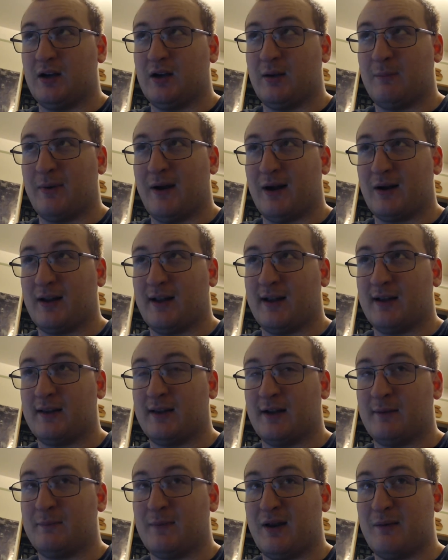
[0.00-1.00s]
about it
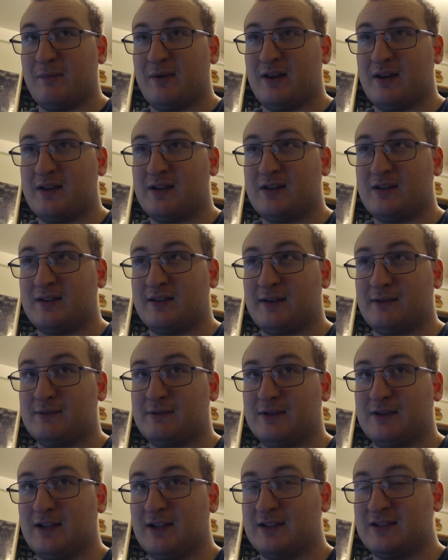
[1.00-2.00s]
that made me st-
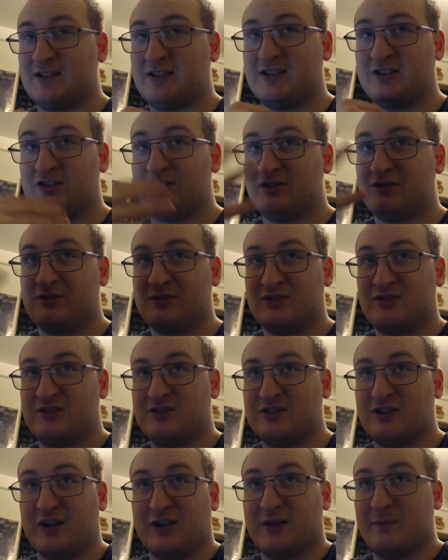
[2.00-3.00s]
that's
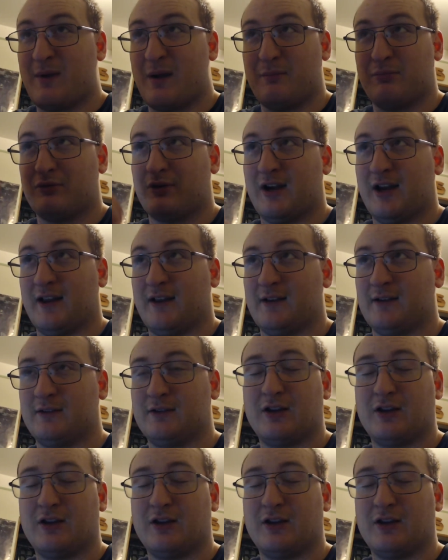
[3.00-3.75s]
stuck in my brain.